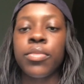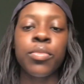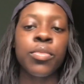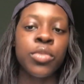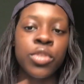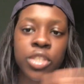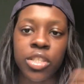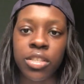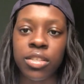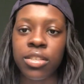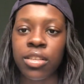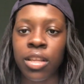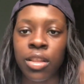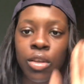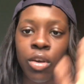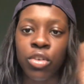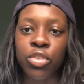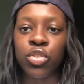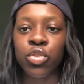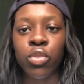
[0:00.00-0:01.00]
which is a
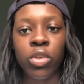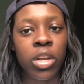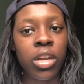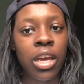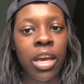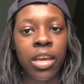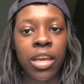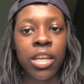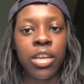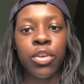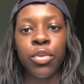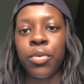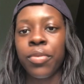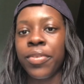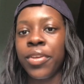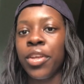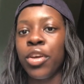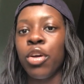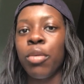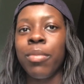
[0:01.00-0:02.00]
long story, and I can do a
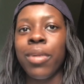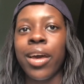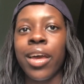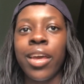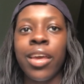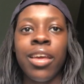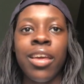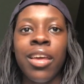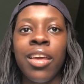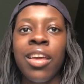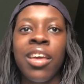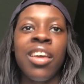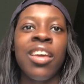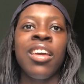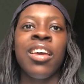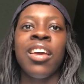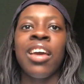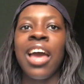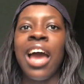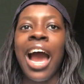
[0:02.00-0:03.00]
video on my
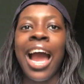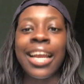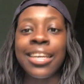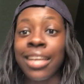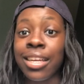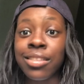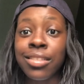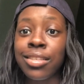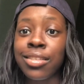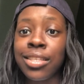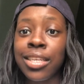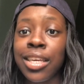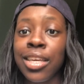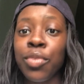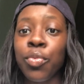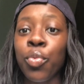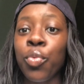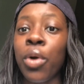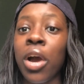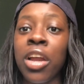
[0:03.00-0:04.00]
identity
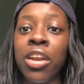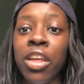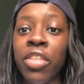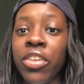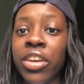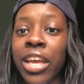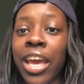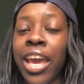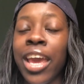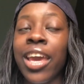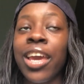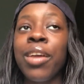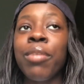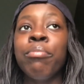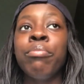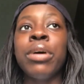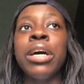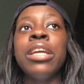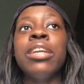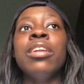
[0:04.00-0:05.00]
another day.
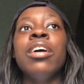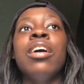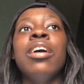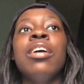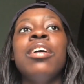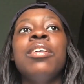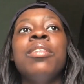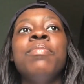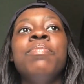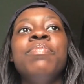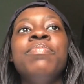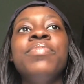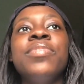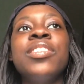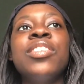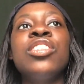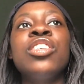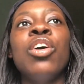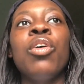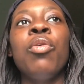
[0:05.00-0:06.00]
But
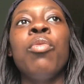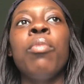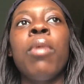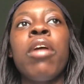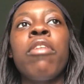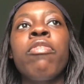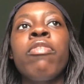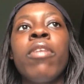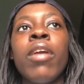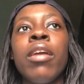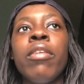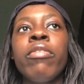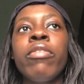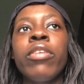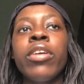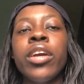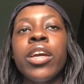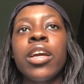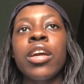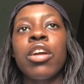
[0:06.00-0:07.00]
so my
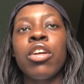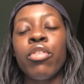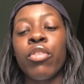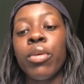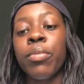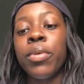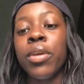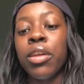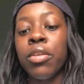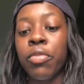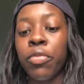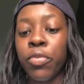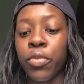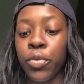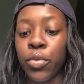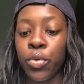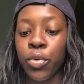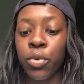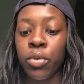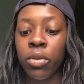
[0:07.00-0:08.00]
favorite Caribbean
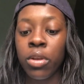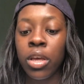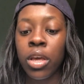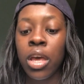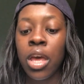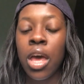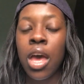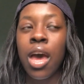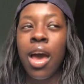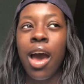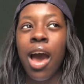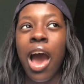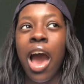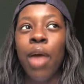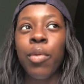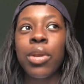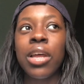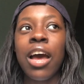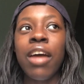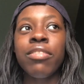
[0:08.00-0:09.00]
food,
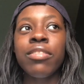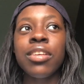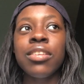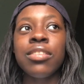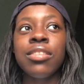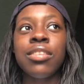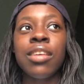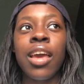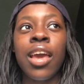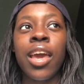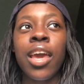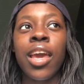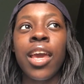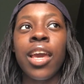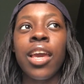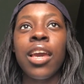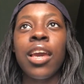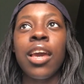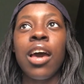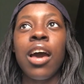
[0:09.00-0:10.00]
I would have to
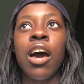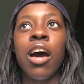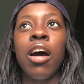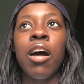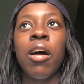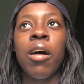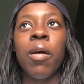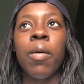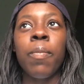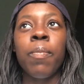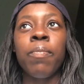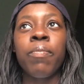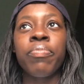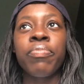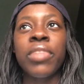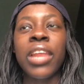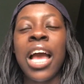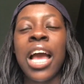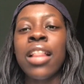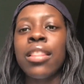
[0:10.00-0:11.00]
say
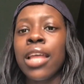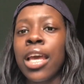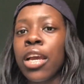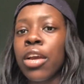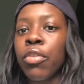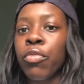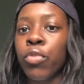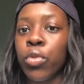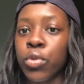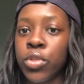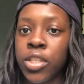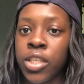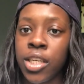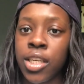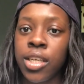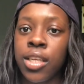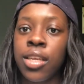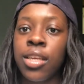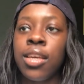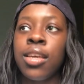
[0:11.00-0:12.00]
I like
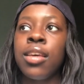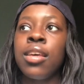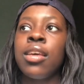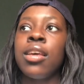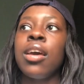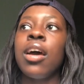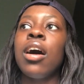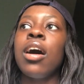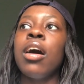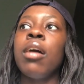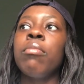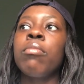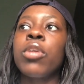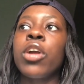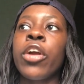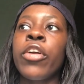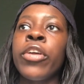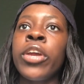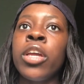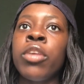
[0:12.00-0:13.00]
roti,
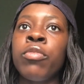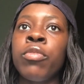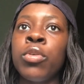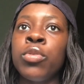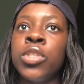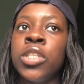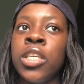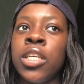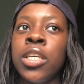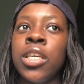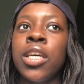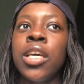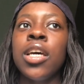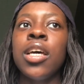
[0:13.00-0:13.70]
curry and roti.